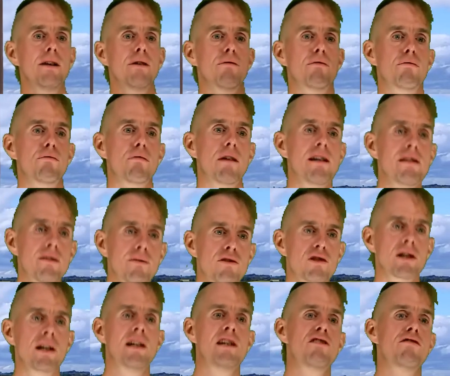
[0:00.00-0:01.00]
The rate of
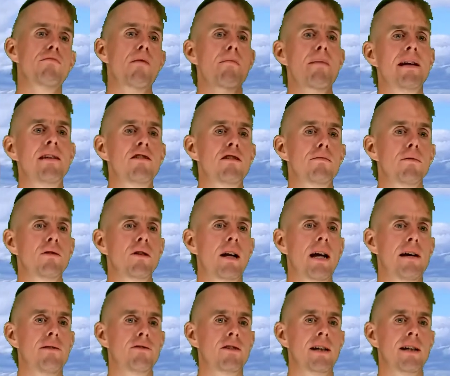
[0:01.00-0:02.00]
change of momentum on the
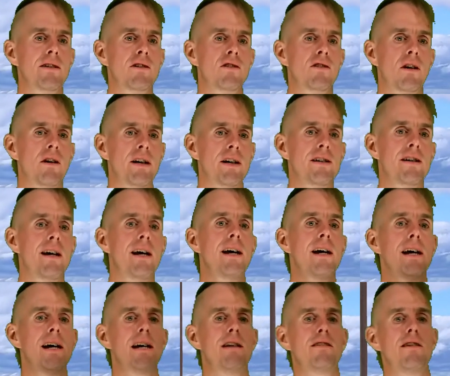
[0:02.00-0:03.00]
left hand side
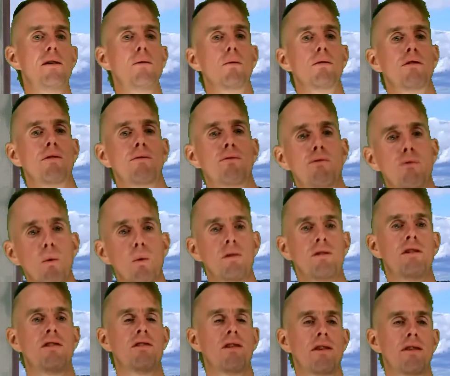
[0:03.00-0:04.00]
is equal to
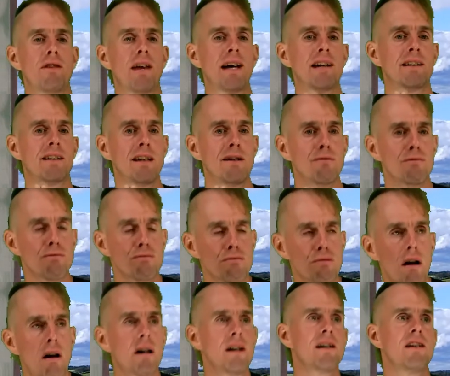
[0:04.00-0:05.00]
forces that give
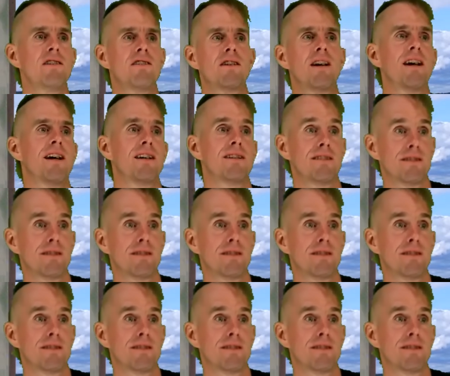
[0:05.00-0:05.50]
rise